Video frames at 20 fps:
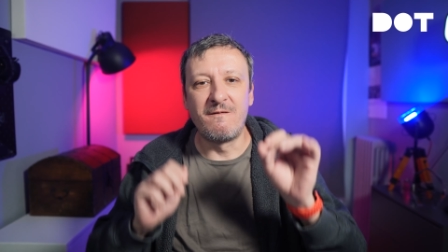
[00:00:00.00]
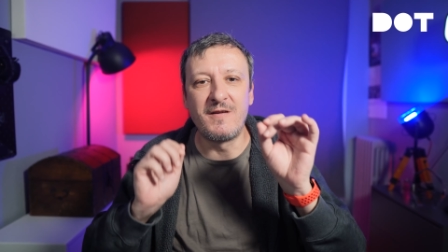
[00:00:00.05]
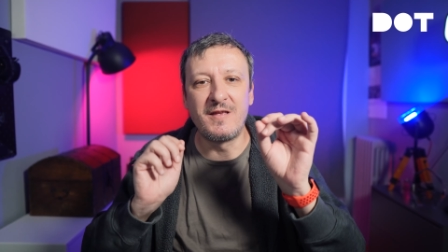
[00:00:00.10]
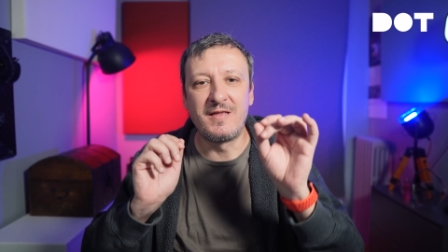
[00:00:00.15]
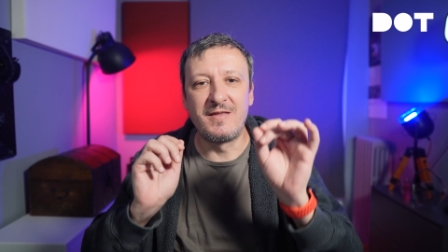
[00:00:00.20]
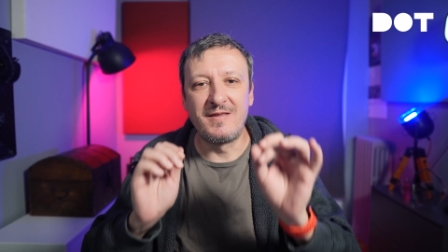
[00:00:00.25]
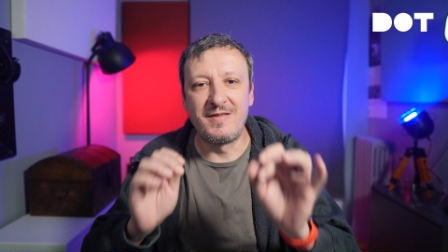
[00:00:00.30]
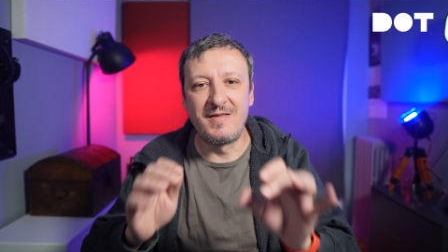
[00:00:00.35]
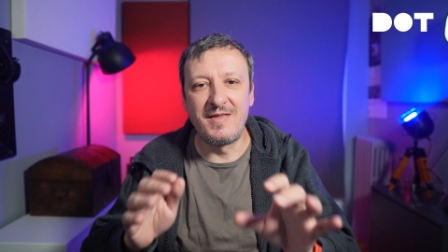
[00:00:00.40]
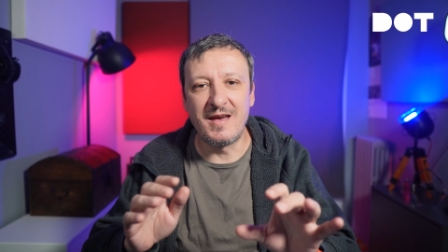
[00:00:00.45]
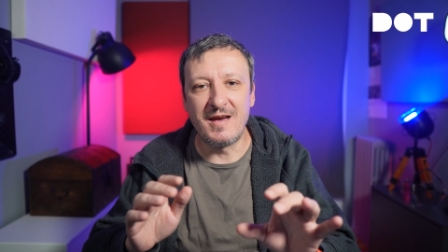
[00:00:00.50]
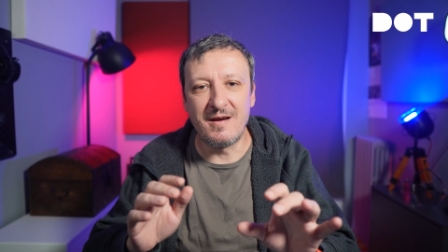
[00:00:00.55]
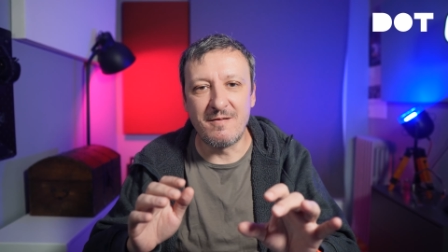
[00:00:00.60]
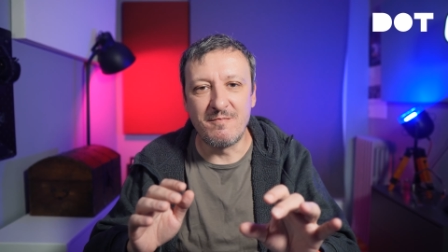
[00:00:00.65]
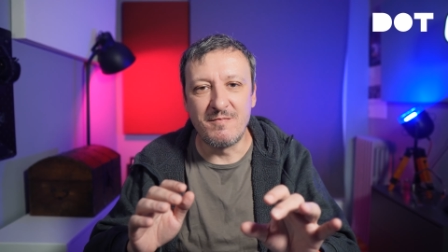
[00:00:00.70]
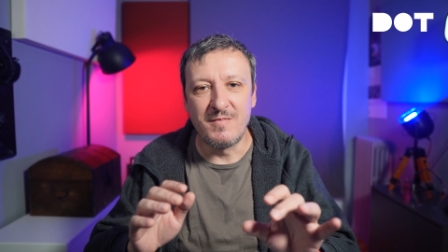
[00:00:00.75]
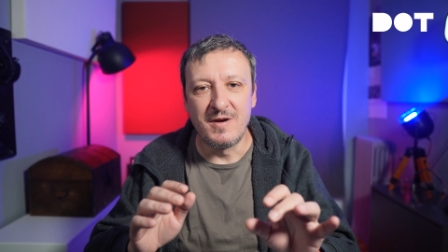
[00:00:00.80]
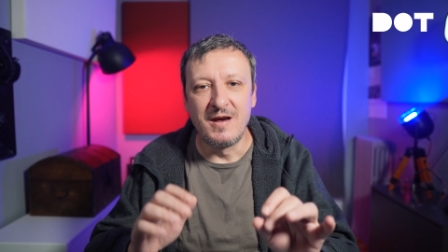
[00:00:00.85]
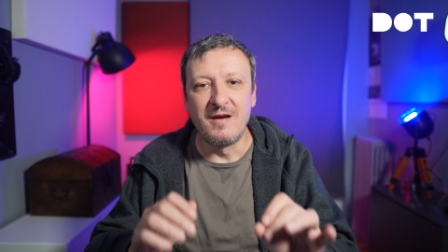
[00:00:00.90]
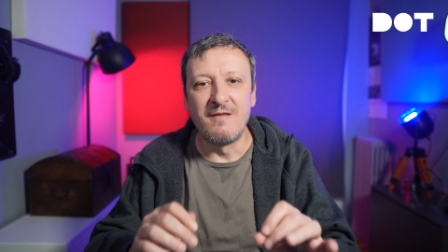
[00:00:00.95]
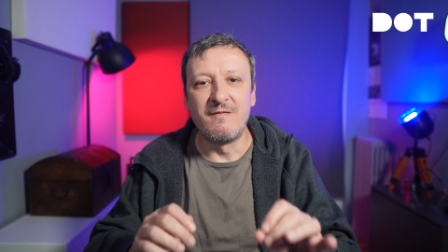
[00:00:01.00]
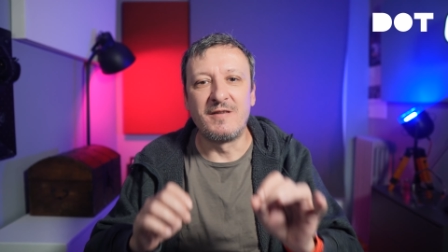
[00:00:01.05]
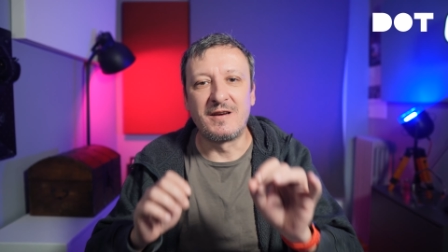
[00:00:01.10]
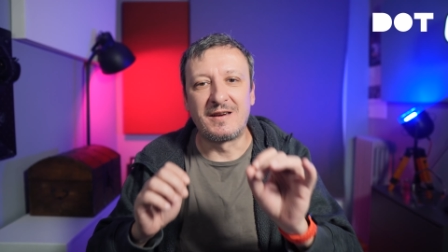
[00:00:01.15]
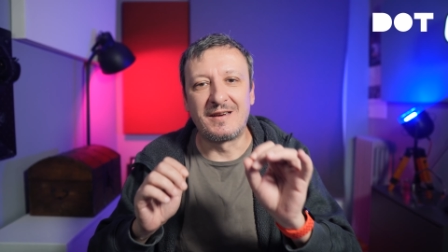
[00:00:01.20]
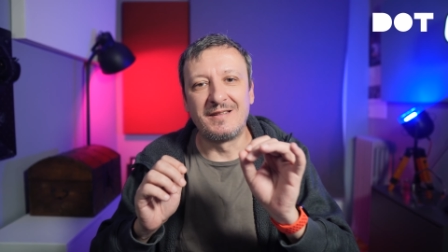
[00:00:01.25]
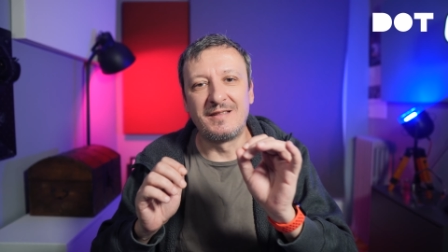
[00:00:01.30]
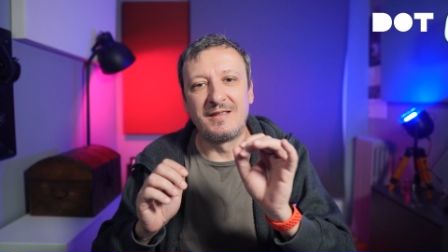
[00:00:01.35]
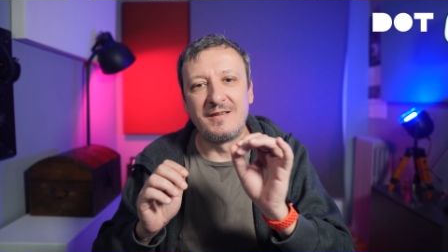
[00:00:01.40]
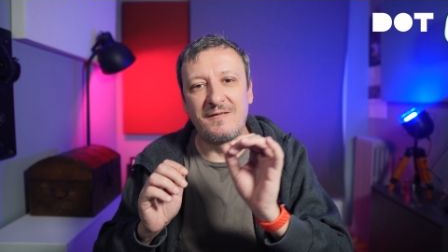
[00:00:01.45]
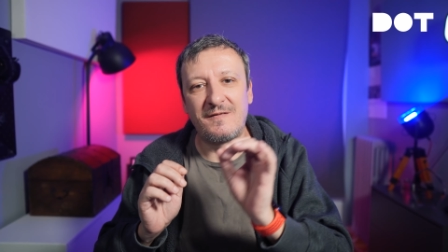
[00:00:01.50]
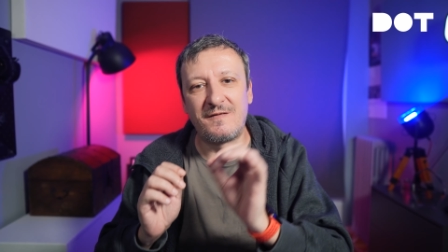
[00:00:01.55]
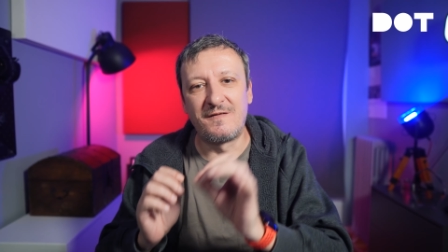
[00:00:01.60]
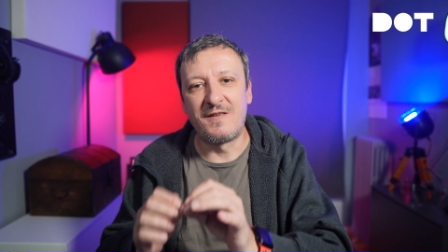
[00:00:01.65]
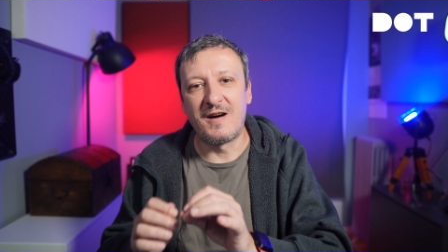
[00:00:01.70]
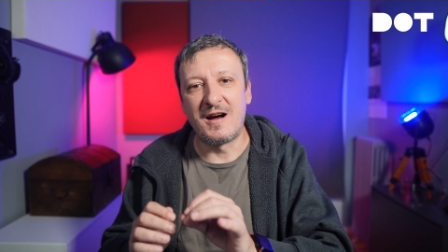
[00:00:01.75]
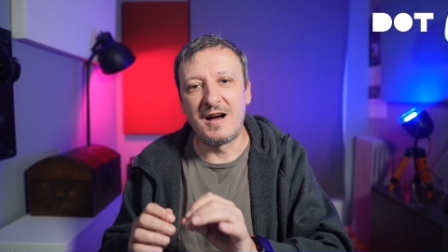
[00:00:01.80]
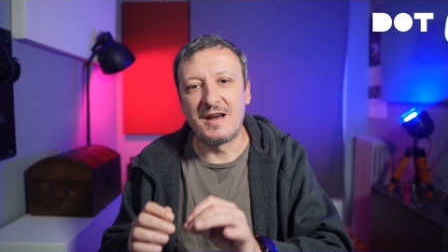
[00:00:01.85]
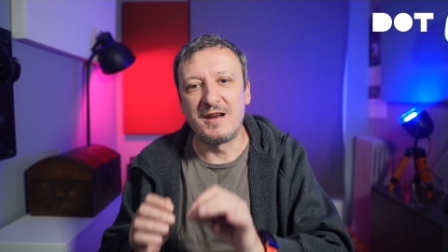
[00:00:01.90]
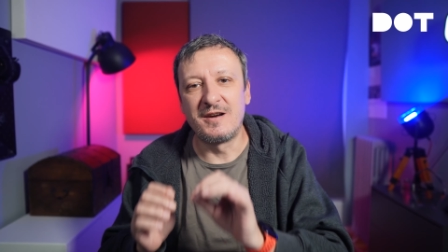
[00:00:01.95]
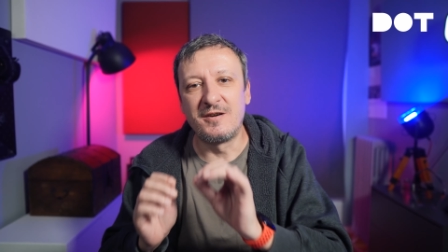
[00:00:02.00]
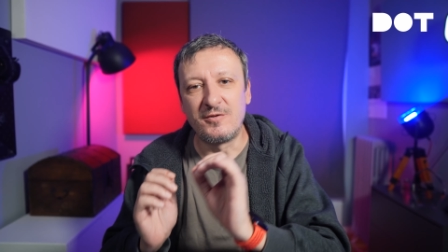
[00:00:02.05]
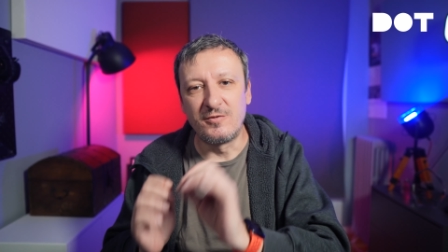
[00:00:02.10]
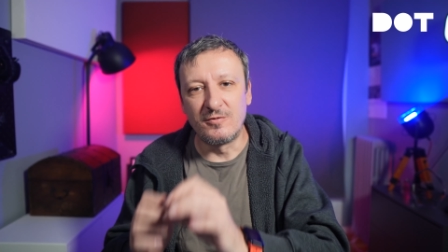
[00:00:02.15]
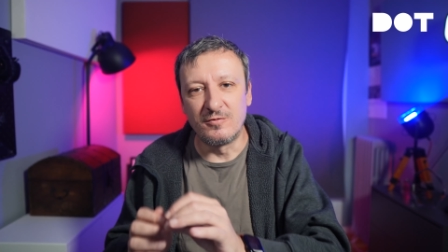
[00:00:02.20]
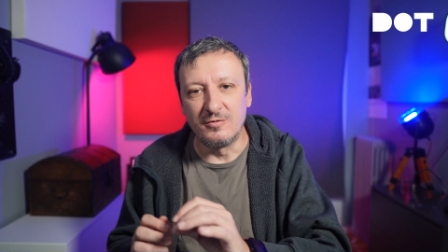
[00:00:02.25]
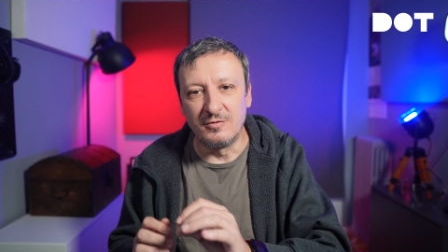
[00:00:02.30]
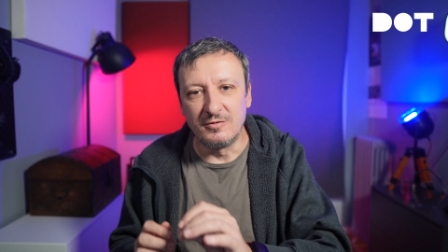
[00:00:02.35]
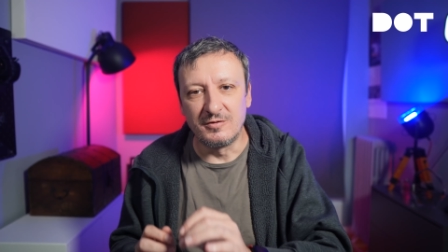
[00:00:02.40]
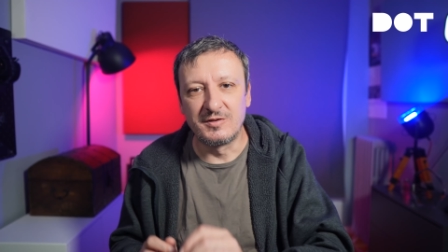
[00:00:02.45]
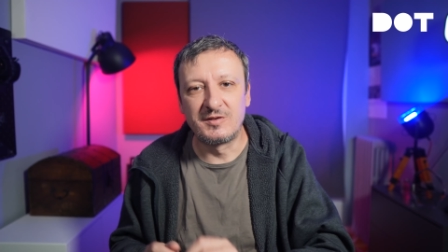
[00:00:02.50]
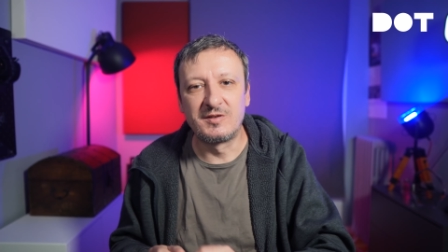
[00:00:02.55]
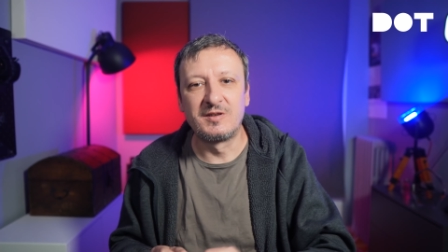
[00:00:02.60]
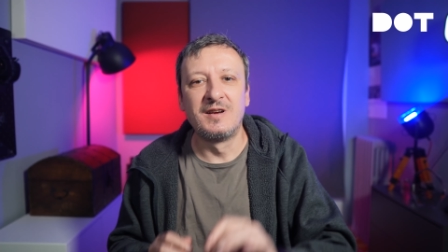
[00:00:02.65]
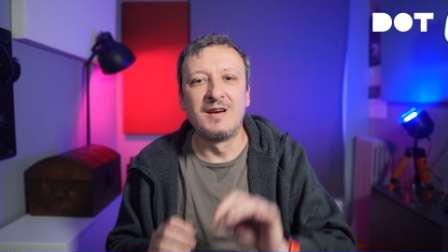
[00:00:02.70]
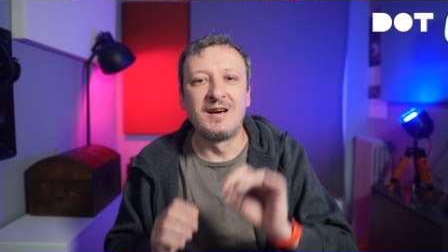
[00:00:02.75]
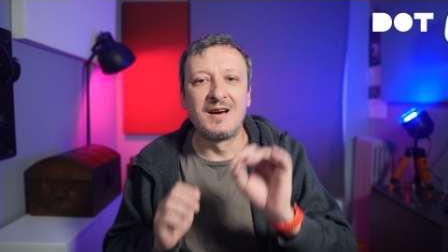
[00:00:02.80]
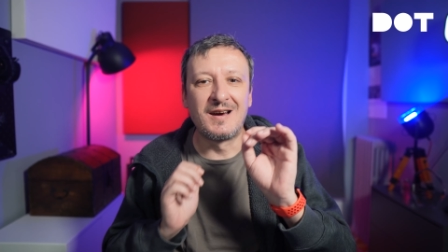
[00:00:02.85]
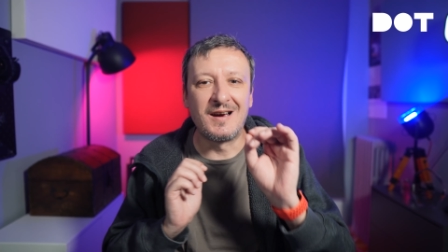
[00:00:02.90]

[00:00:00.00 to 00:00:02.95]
With them, we can define rules